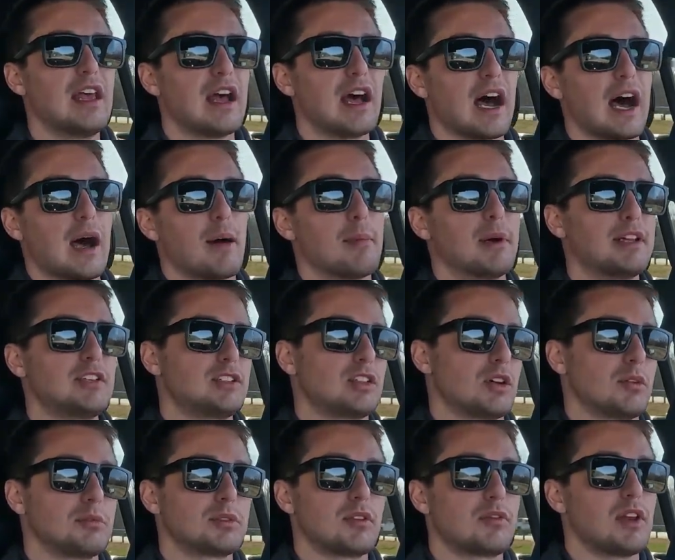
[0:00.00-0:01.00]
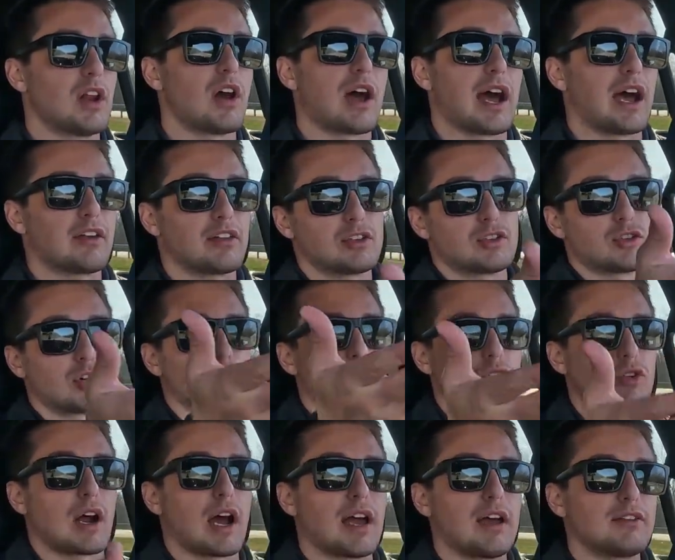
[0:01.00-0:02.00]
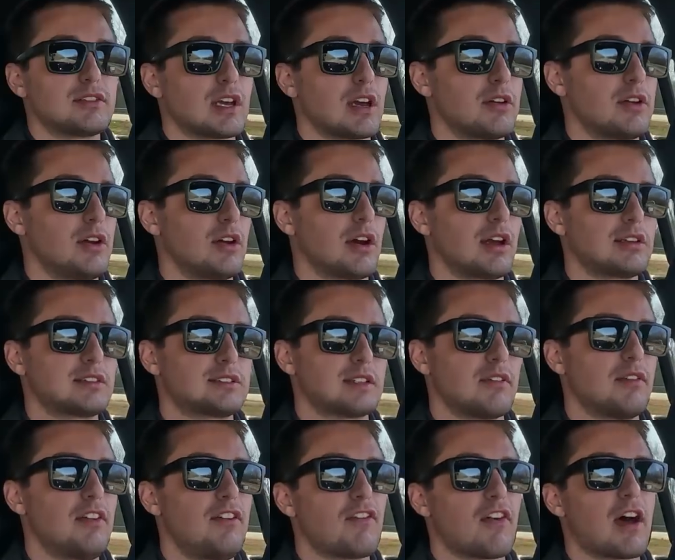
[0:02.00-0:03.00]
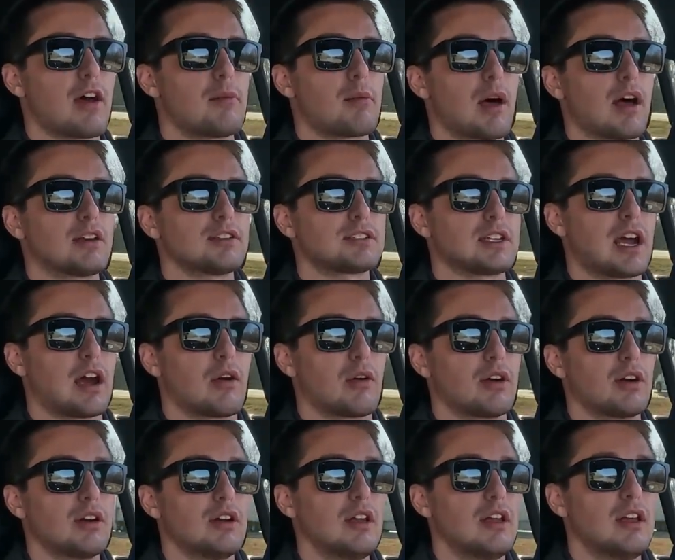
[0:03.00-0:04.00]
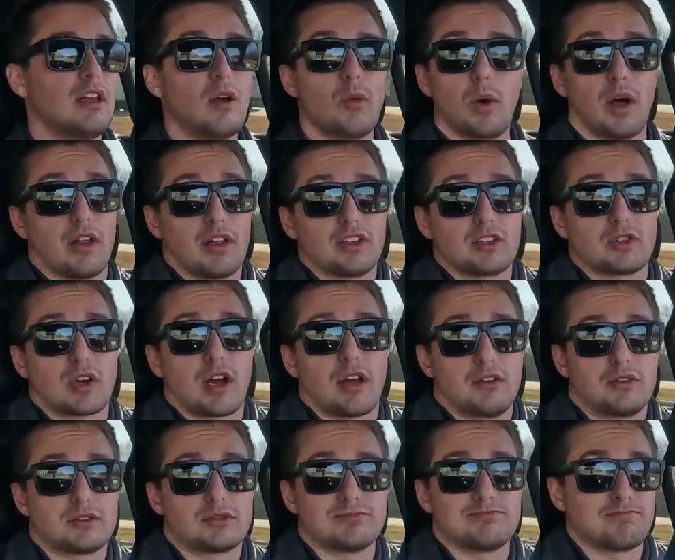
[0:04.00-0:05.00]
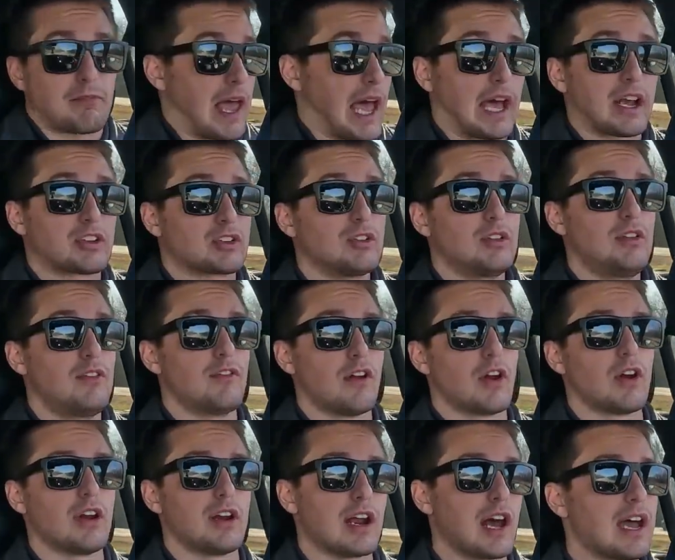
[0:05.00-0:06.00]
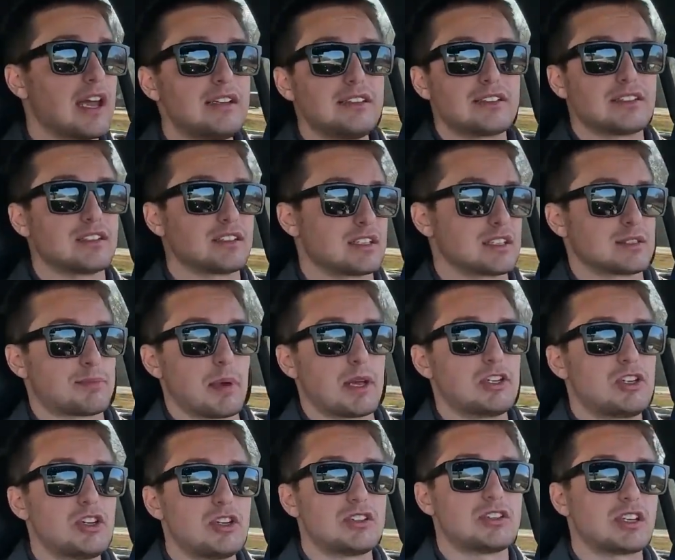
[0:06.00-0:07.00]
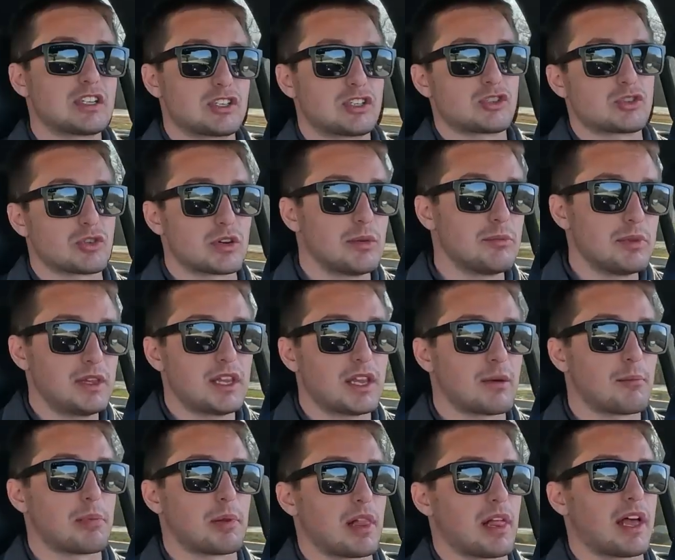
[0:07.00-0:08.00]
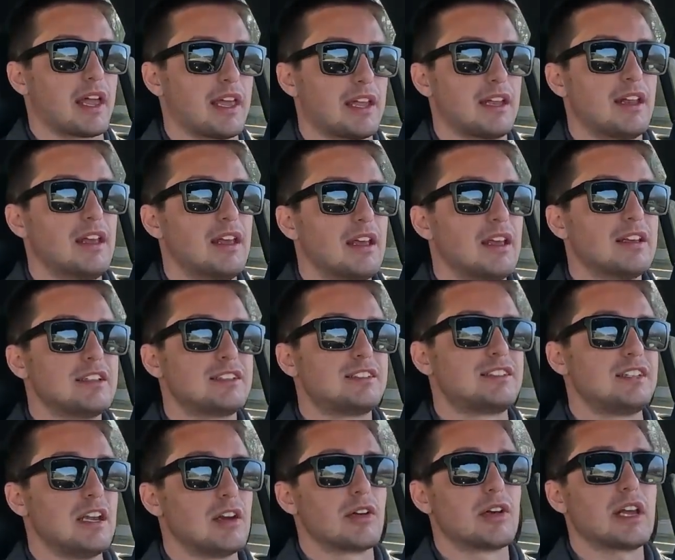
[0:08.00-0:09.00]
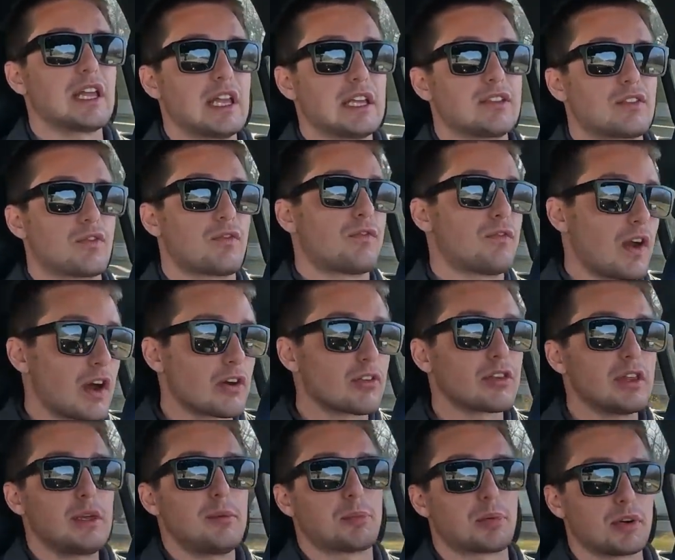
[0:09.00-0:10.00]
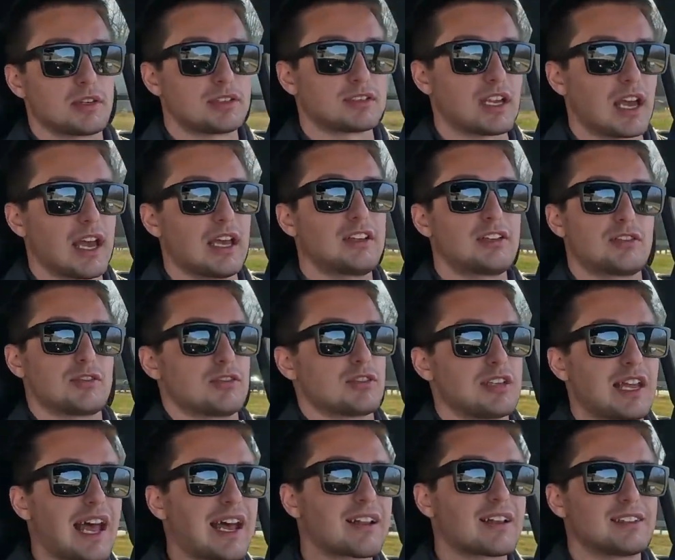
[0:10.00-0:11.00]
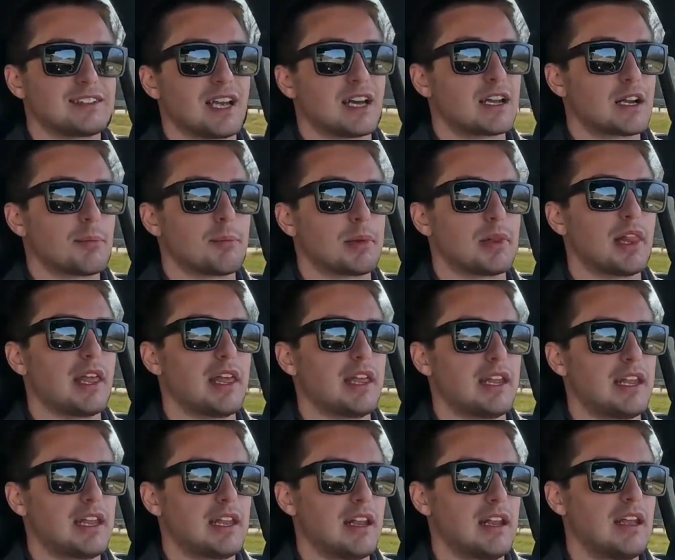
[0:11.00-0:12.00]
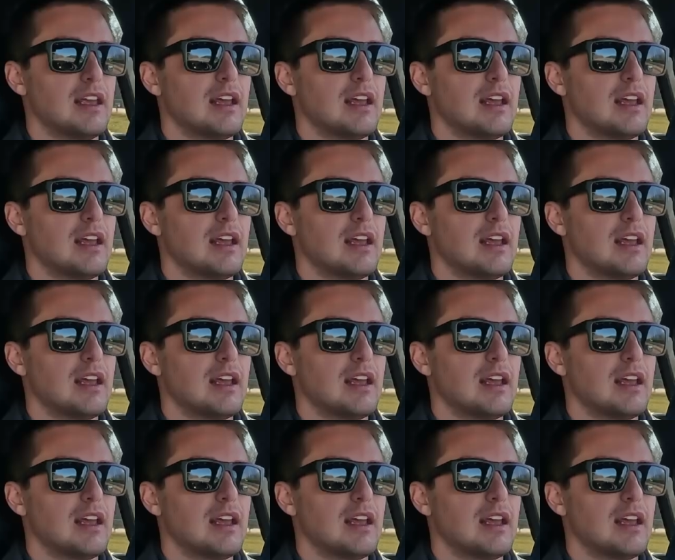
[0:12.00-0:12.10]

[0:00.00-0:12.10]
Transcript: But in terms of, you know, how the truck drives out here at 75 miles an hour, well, it drives actually very nice. The suspension is extremely compliant. Steering is fairly precise. There's not a ton of play in it.